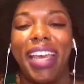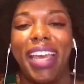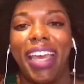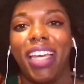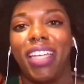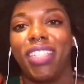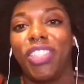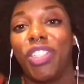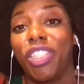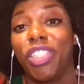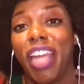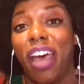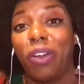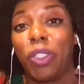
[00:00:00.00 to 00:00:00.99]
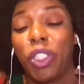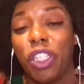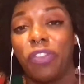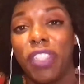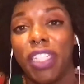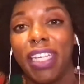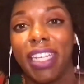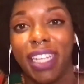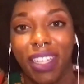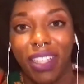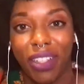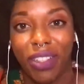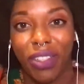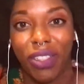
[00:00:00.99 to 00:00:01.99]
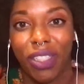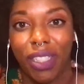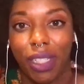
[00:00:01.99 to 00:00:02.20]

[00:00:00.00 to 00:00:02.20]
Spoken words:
and she's now shifting gears